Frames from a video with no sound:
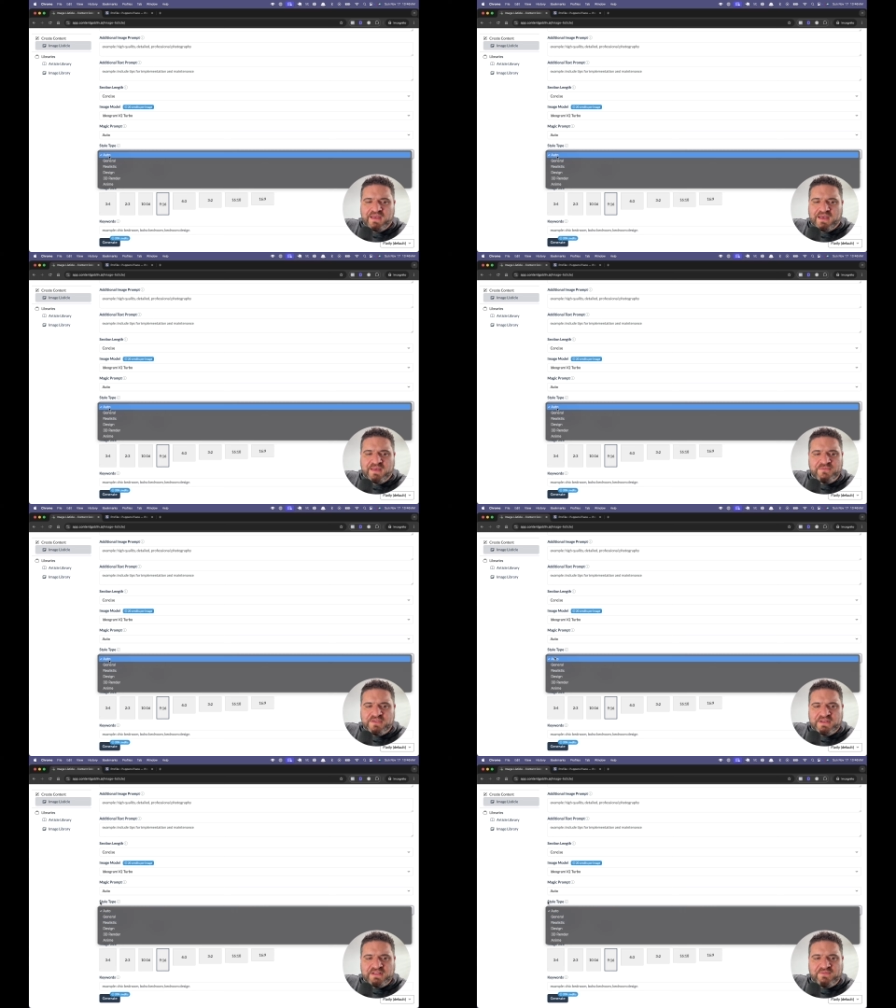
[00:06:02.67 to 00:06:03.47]
I'm
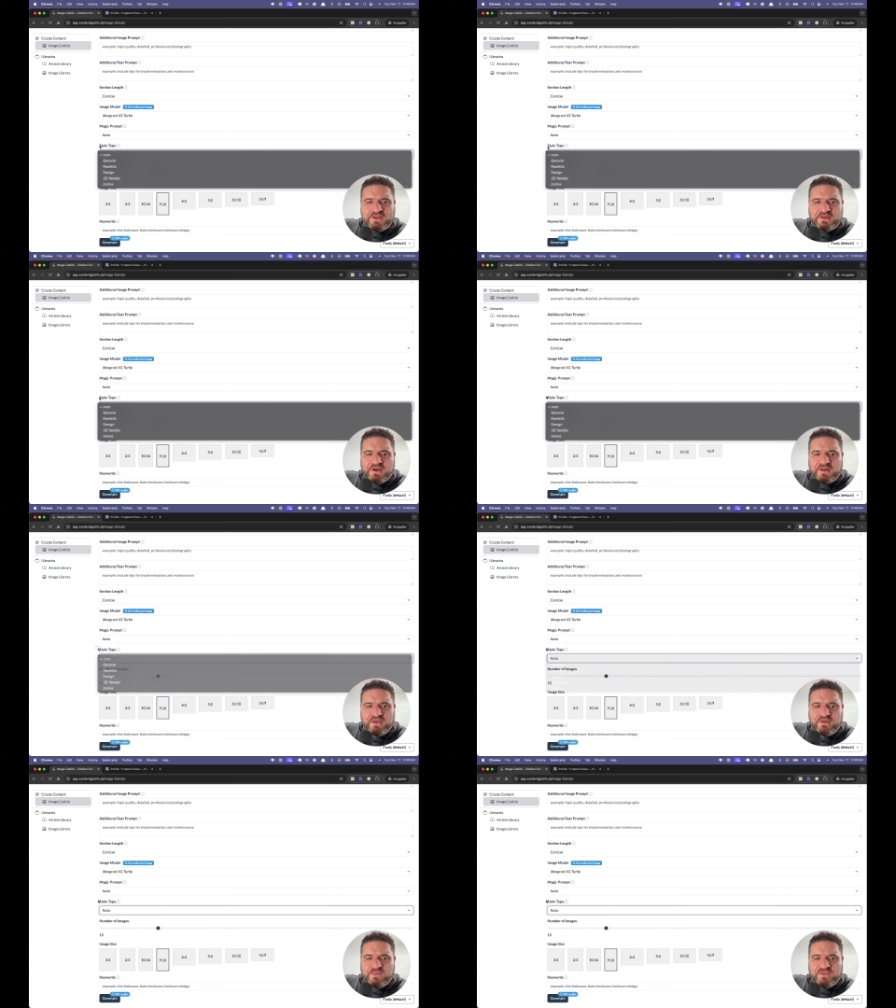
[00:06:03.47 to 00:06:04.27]
just going to leave it on
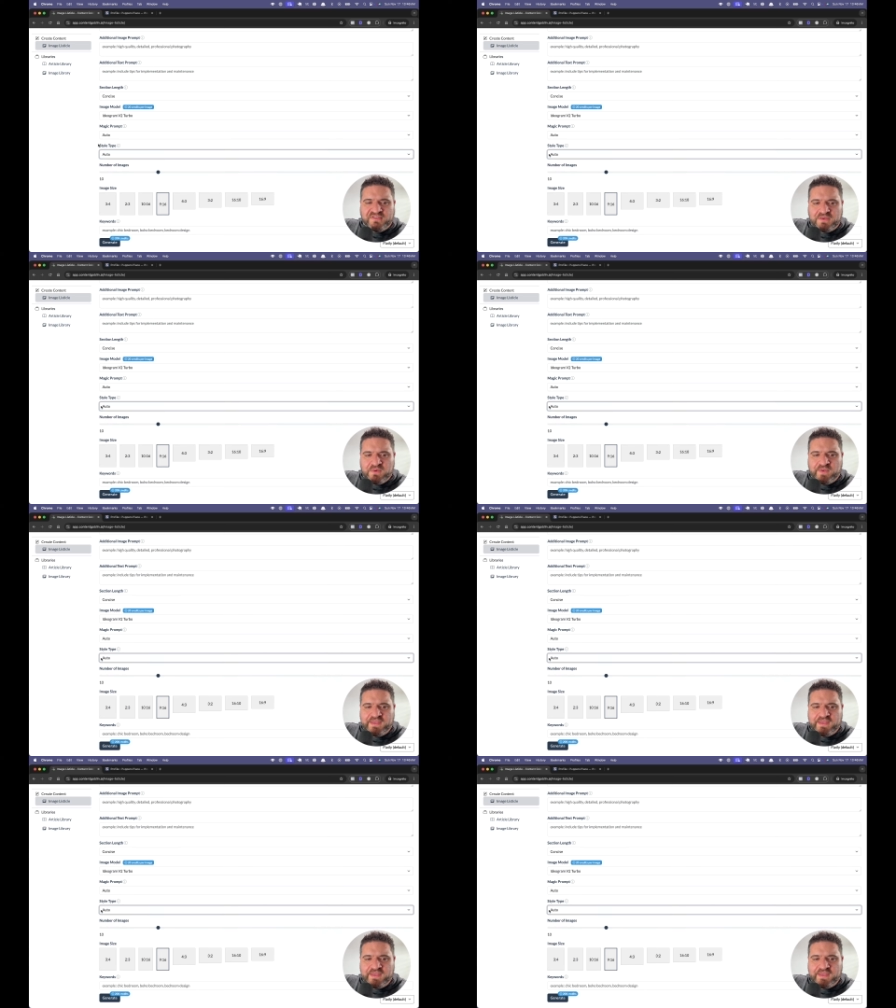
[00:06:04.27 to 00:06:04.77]
auto and we'll see what we